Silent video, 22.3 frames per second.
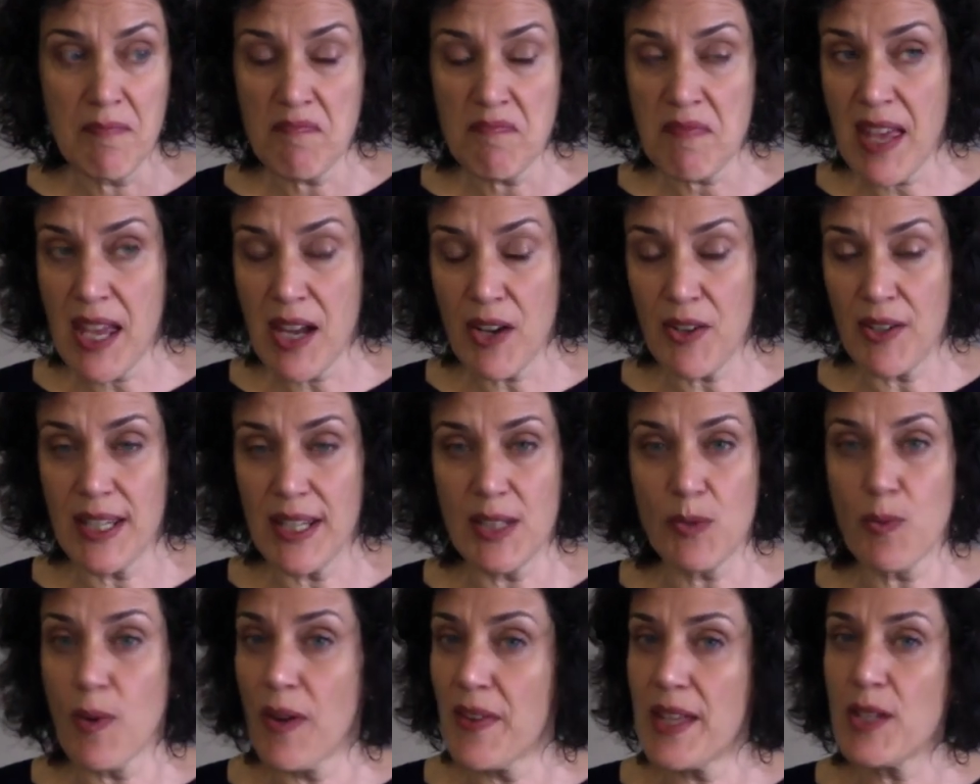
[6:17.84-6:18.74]

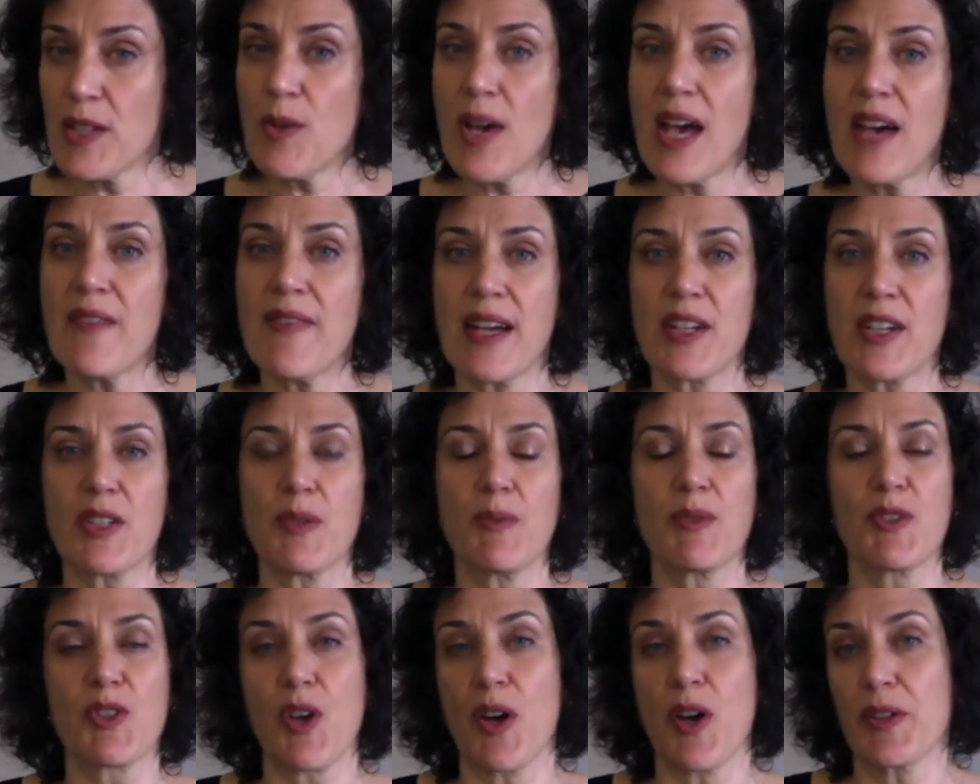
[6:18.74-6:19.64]
Aries. Well, then you have actually
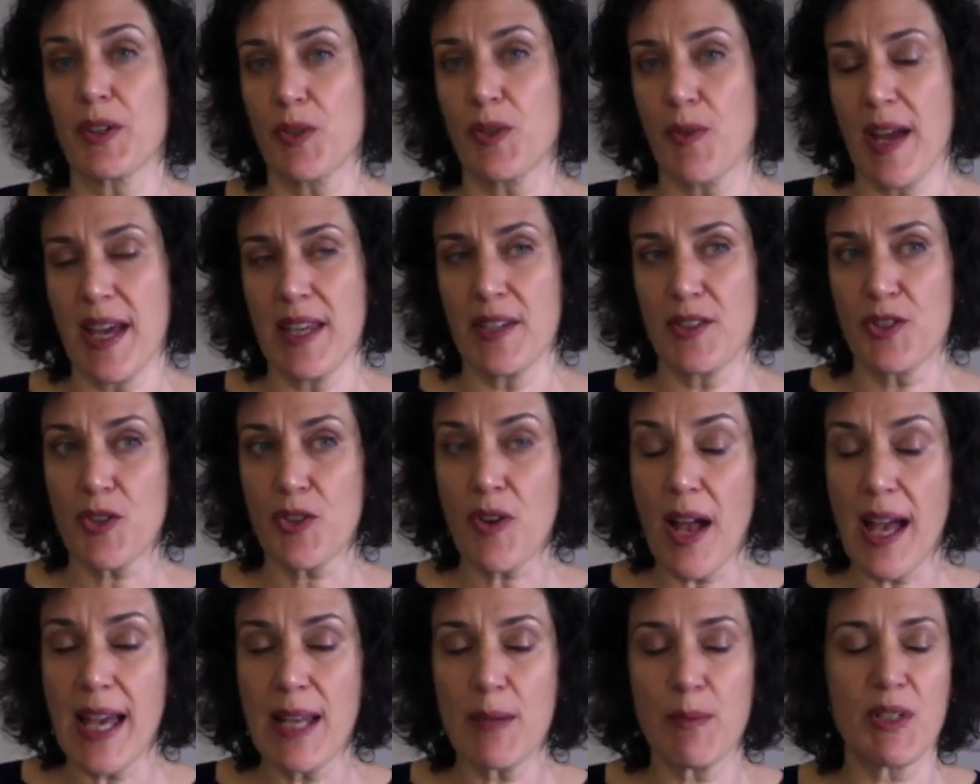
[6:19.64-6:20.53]
what's called a grand
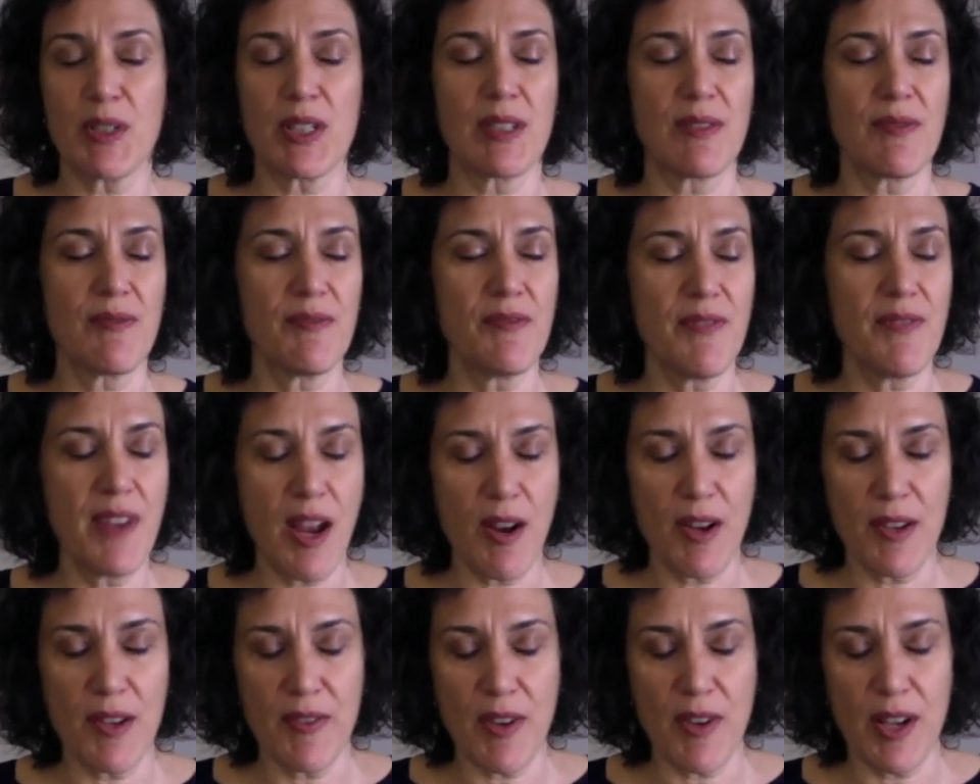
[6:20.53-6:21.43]
trine, which is
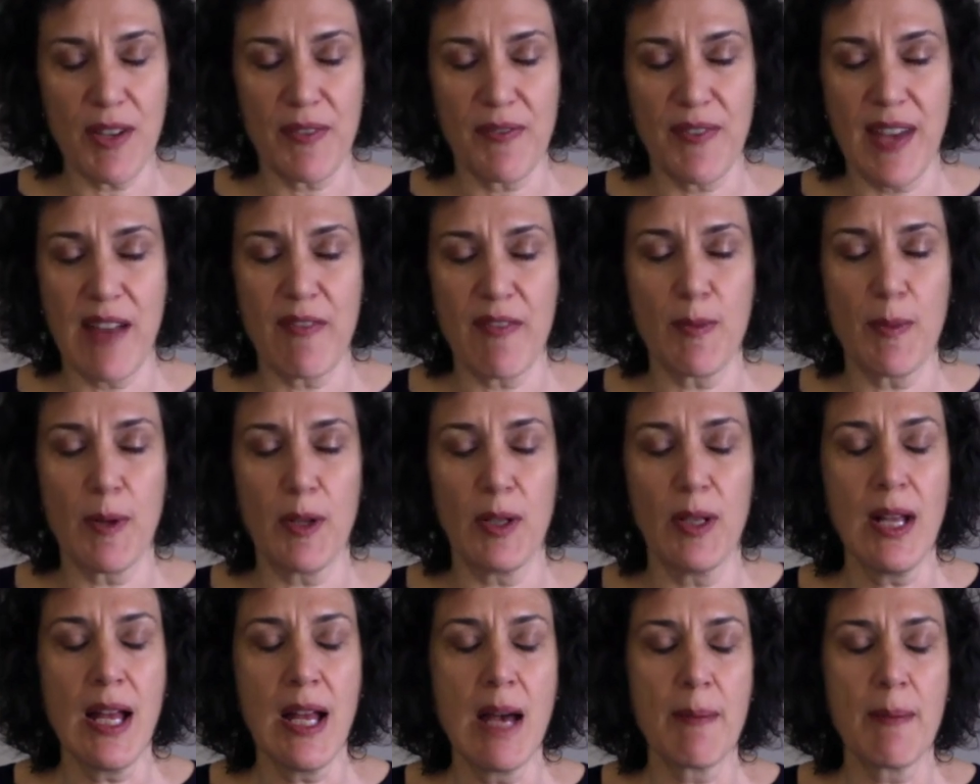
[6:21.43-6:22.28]
very, very favorable,